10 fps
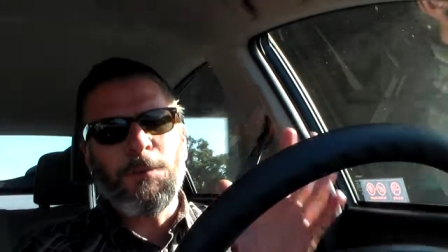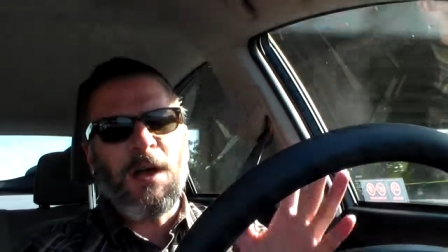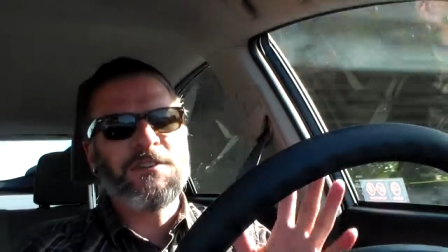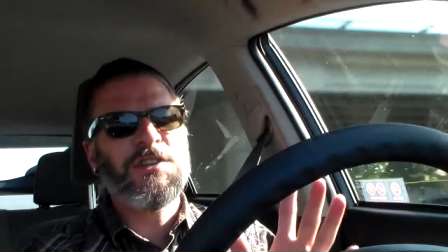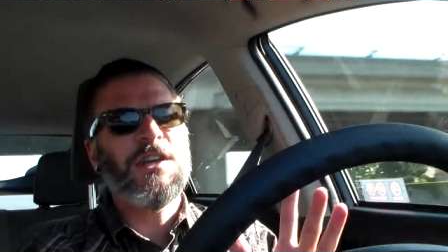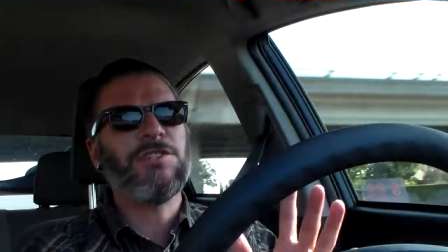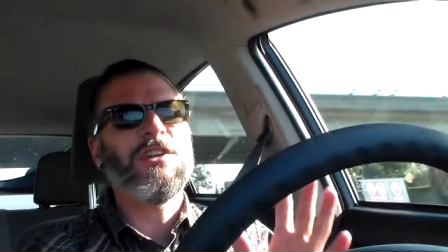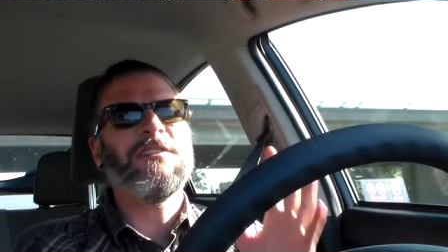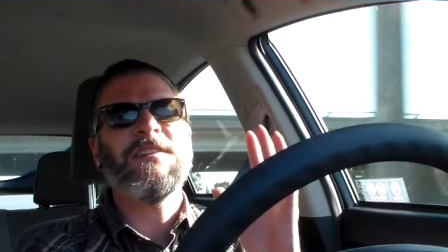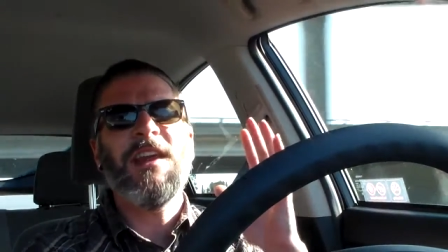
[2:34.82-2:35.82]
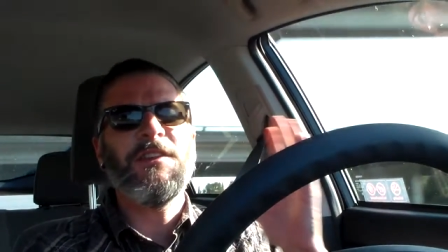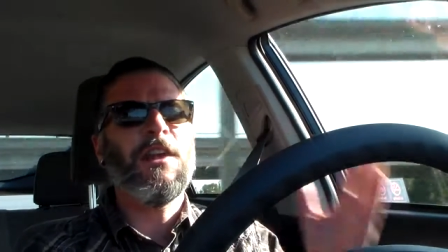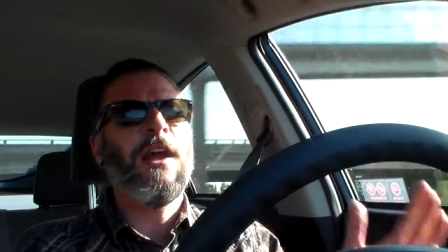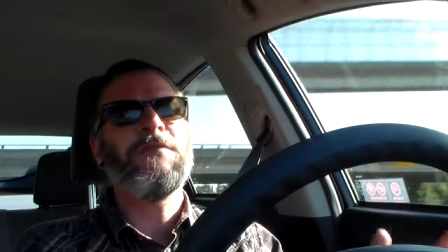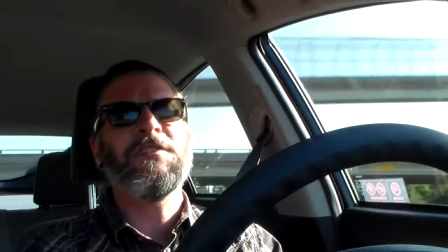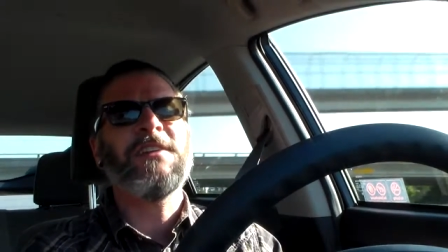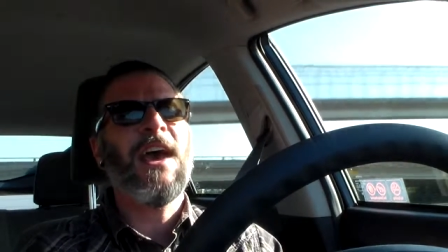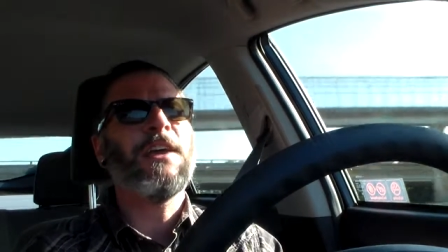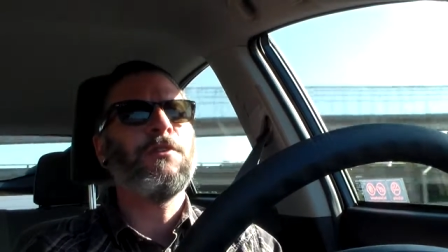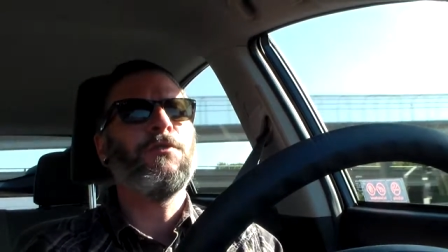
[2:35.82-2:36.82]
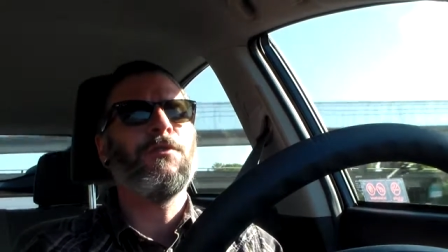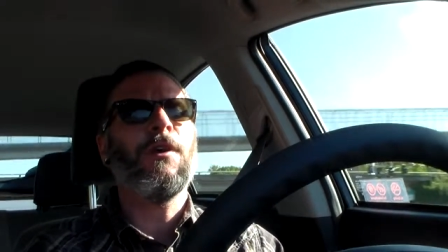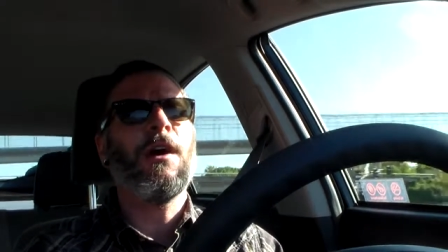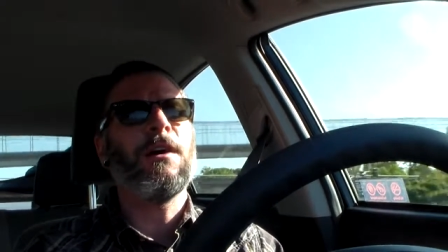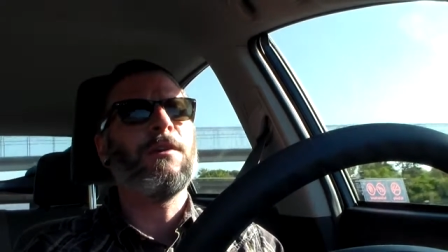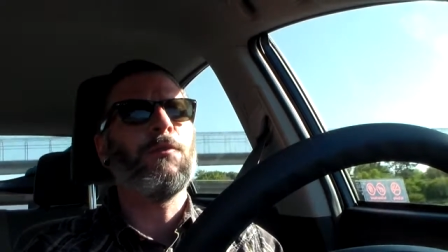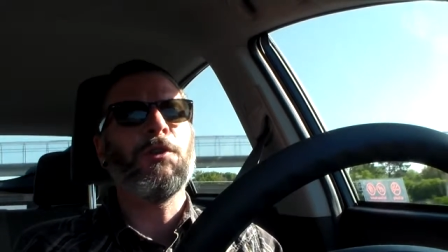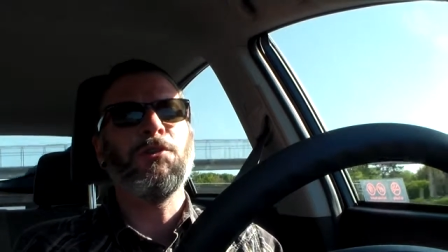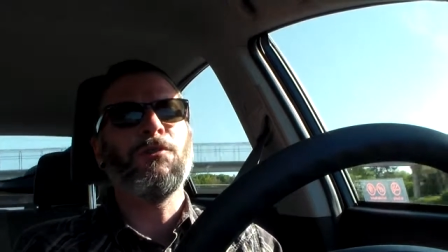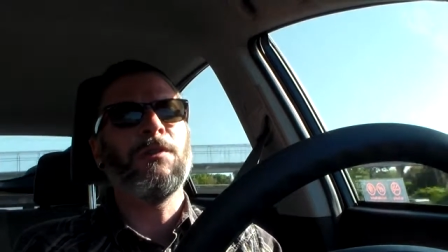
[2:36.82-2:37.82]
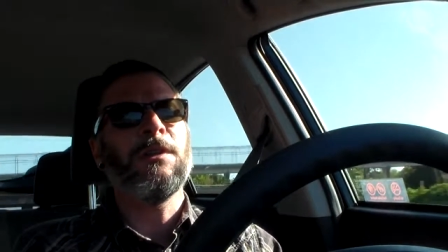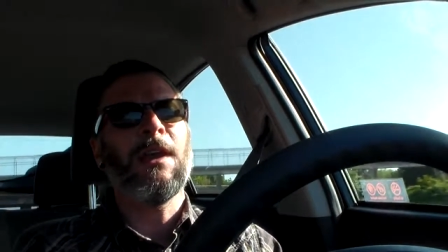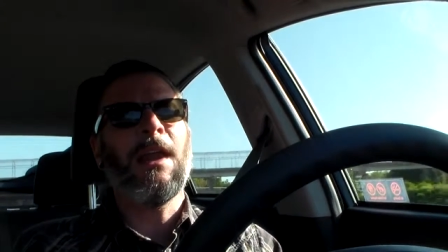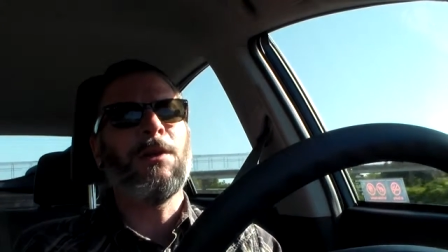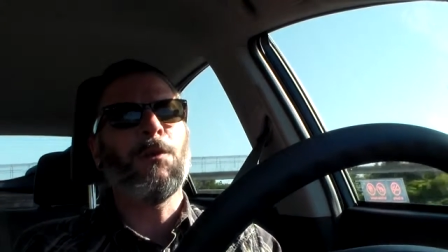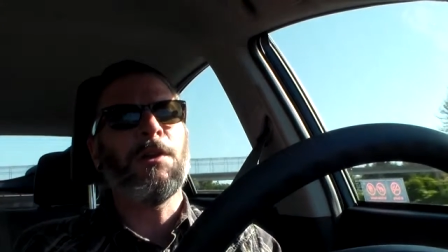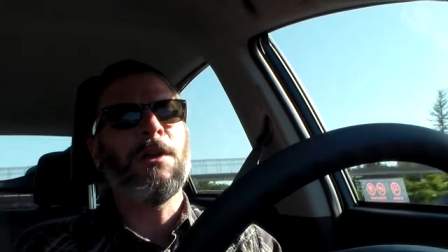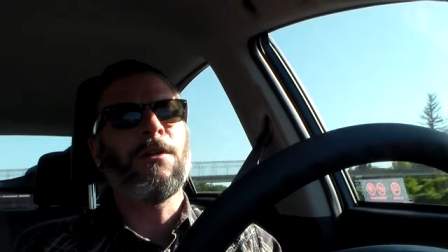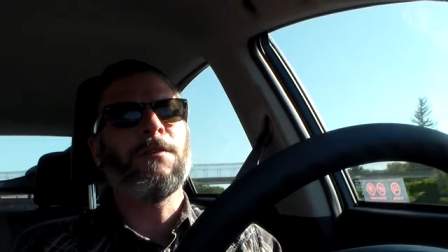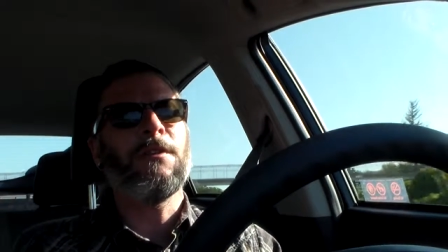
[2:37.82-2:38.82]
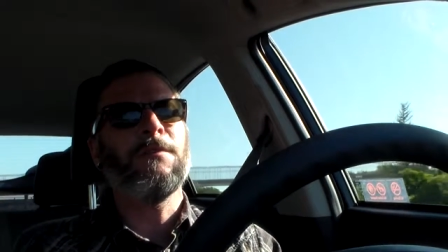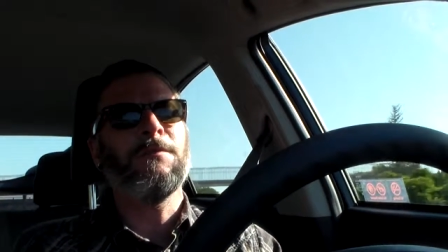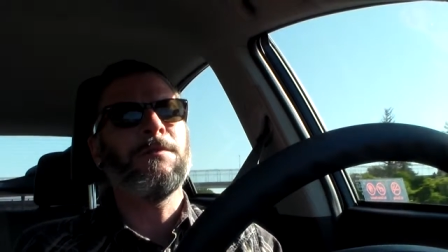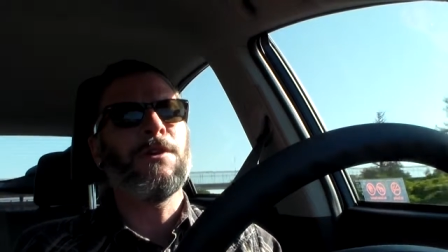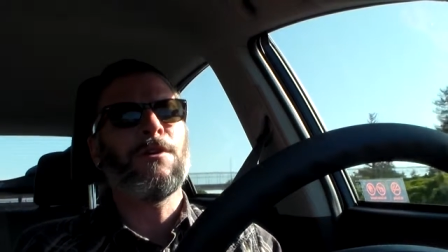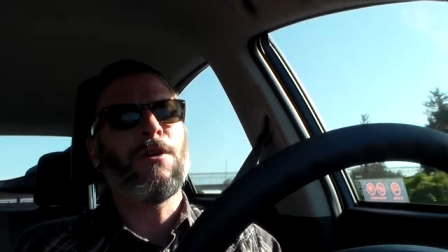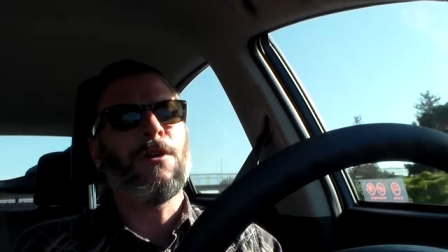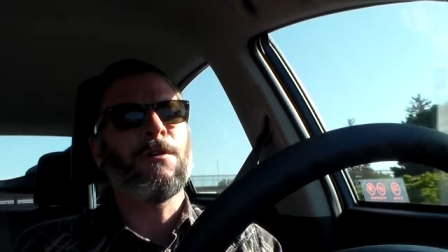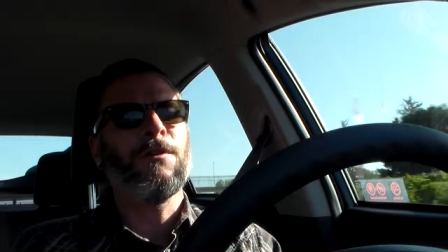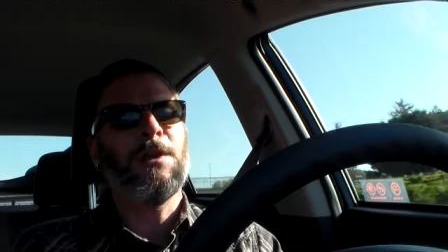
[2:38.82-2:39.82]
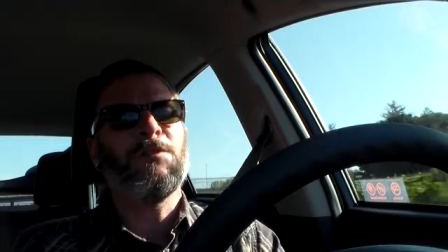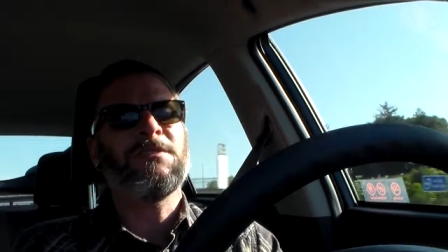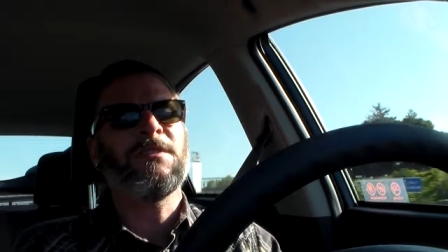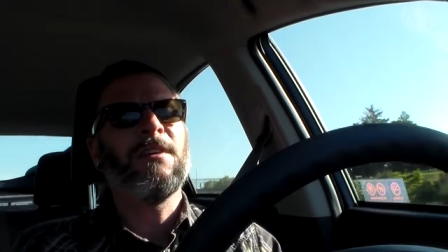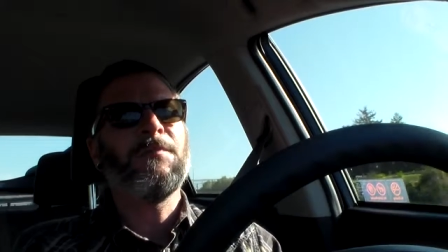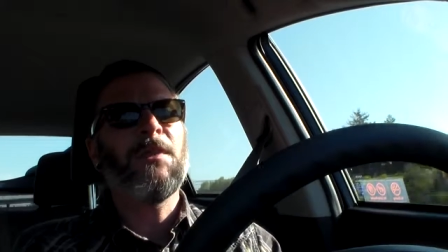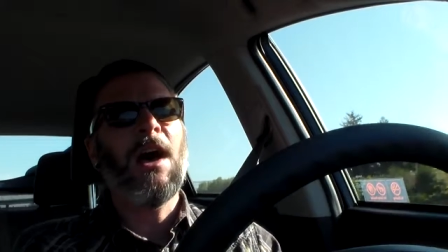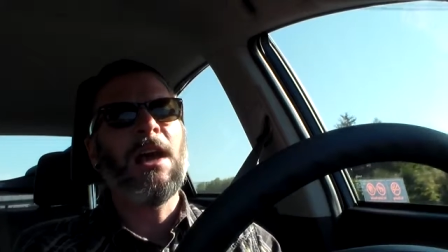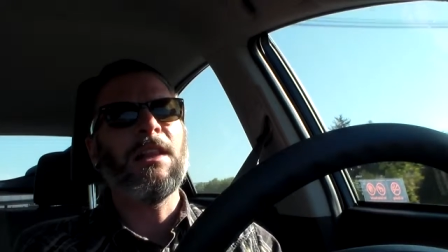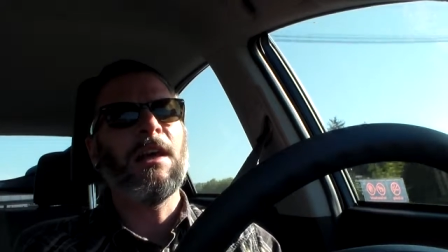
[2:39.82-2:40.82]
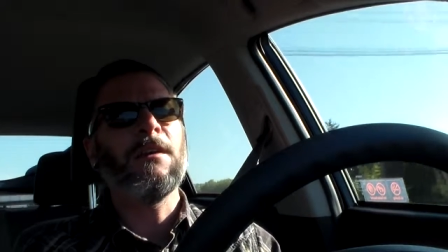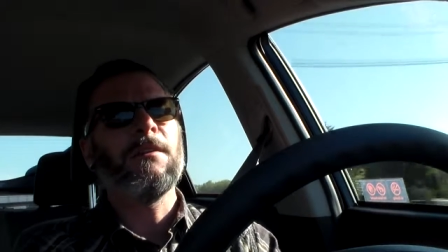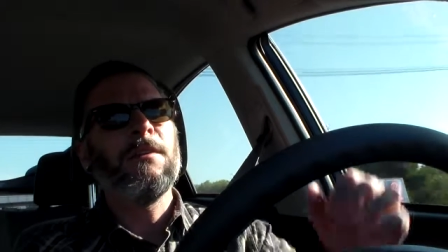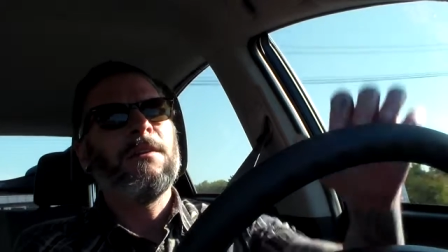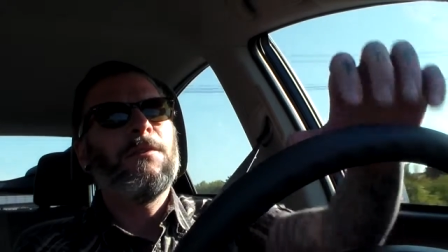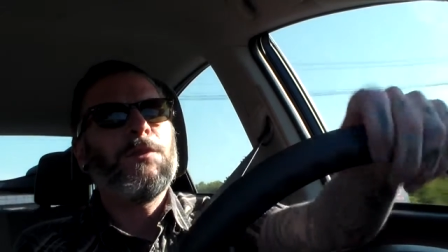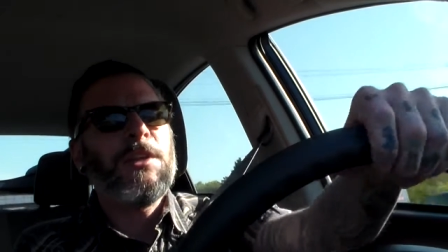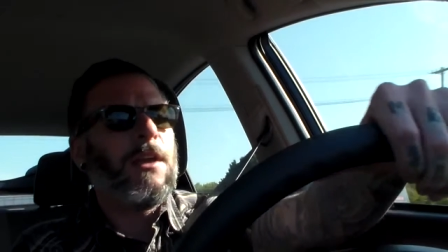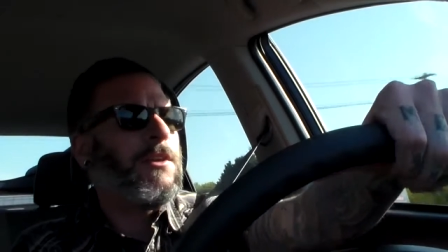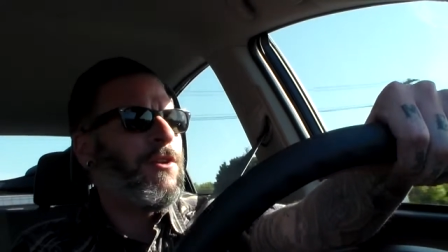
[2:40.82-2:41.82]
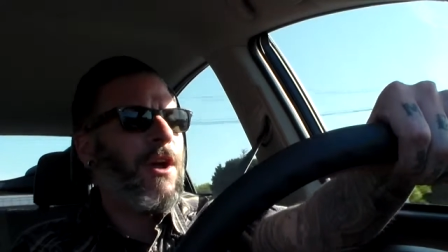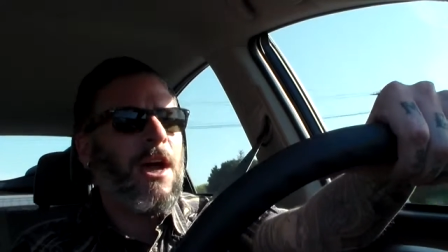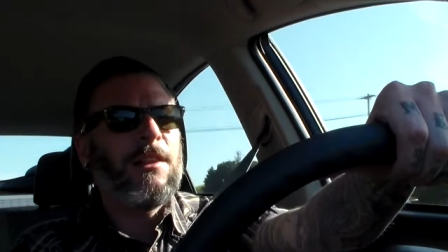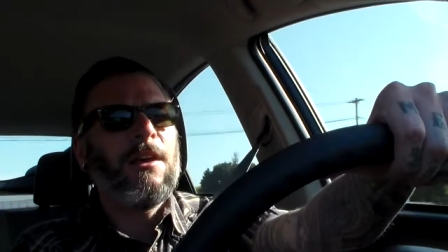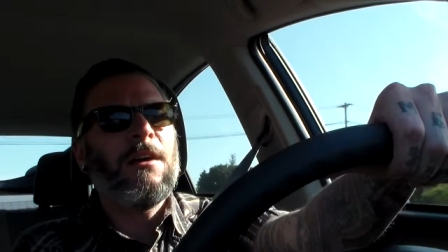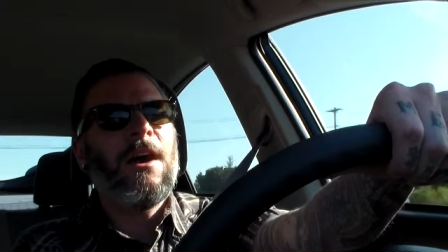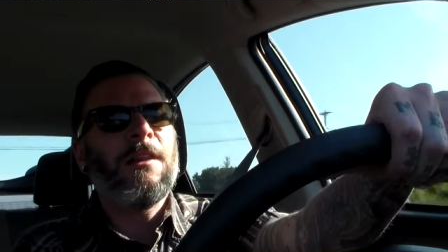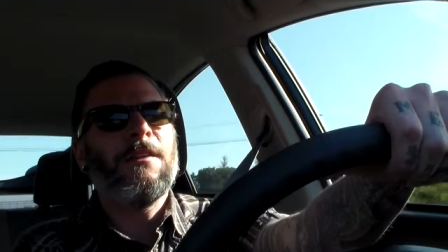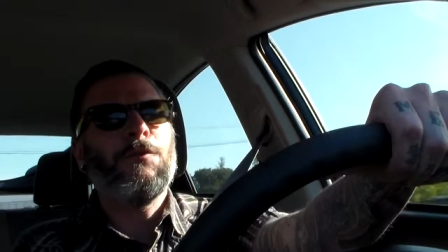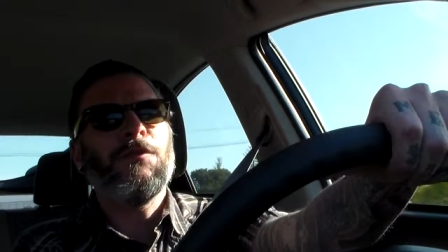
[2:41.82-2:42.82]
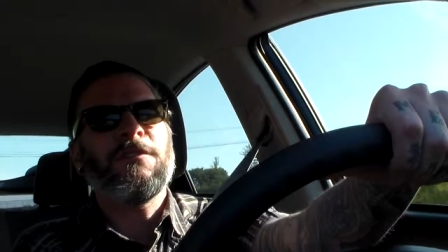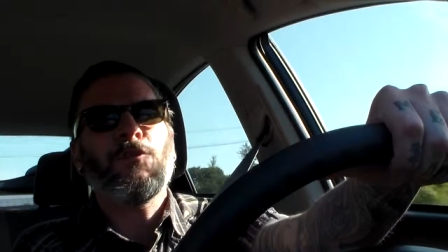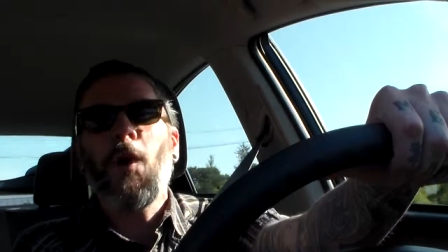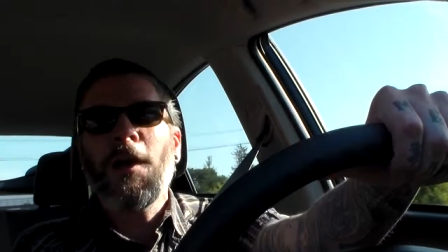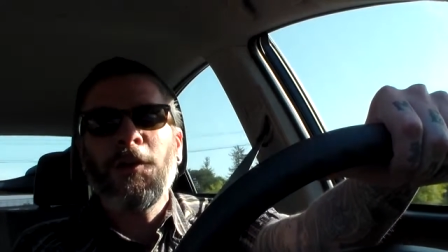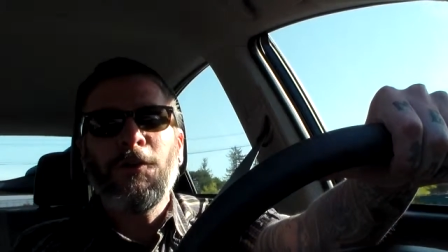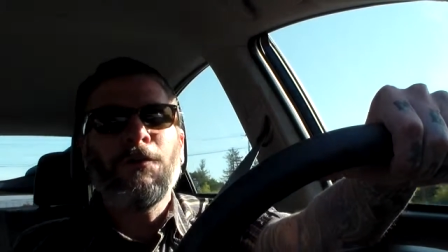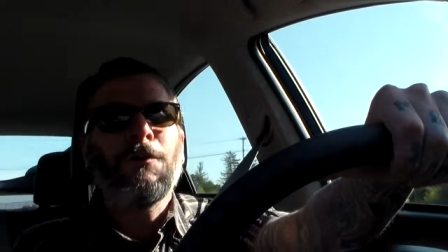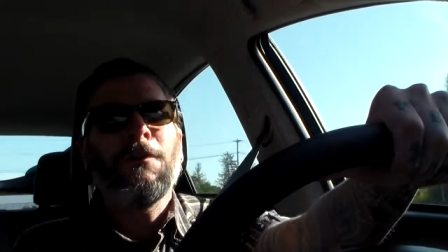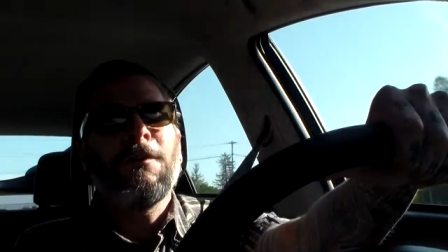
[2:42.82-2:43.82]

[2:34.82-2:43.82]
litter box changes, and then they have this cat who, when you get anywhere near her name is Isla. When you get near Isla will swat you,